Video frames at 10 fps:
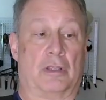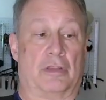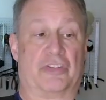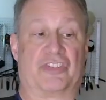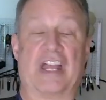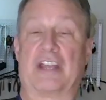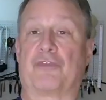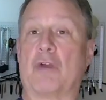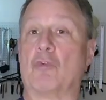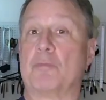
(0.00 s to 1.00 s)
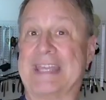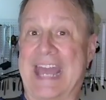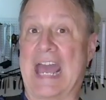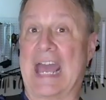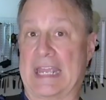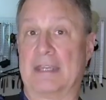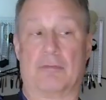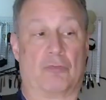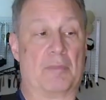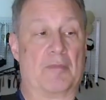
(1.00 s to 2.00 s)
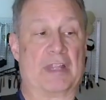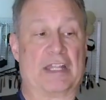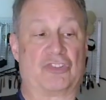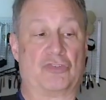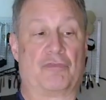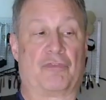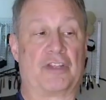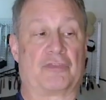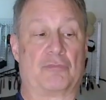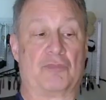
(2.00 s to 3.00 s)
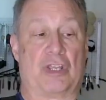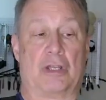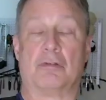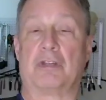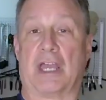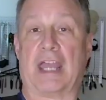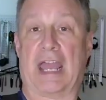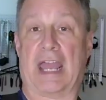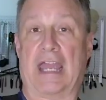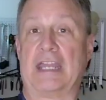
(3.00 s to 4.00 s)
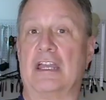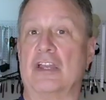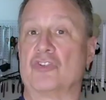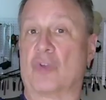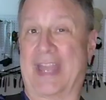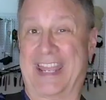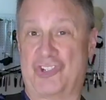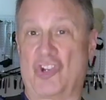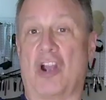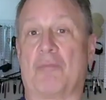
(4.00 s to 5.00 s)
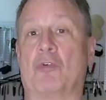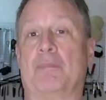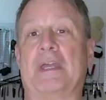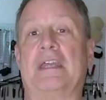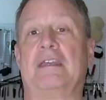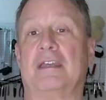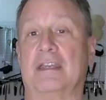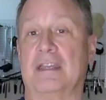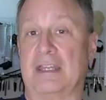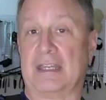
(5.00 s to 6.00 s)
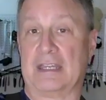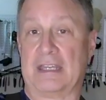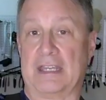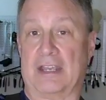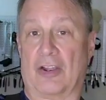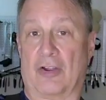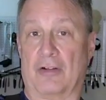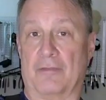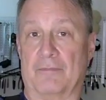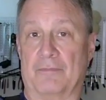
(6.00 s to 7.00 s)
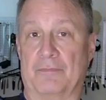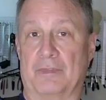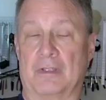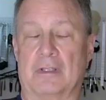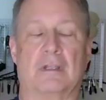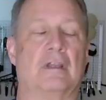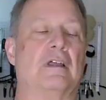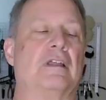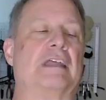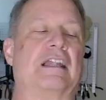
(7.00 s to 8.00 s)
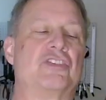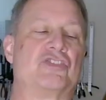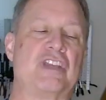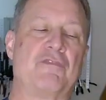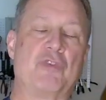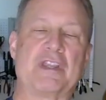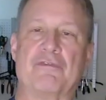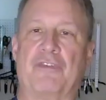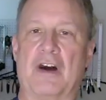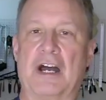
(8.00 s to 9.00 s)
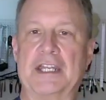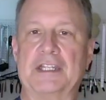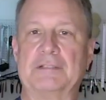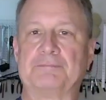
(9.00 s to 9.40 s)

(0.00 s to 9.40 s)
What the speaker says: This next fret will be A. Remember, that's 2 frets from G. Okay, A. So A sharp will be here. Now let's see if we can find